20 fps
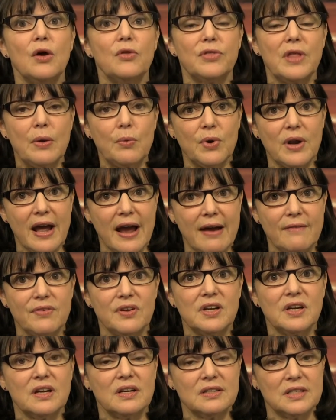they would have
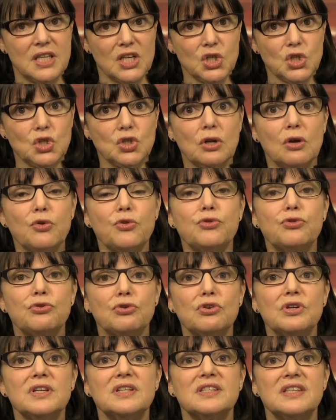an additional
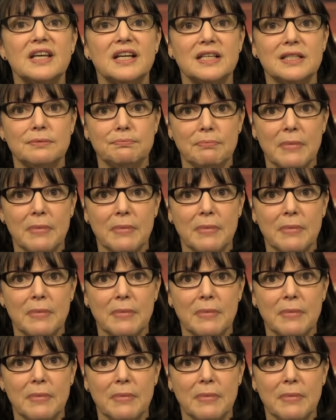36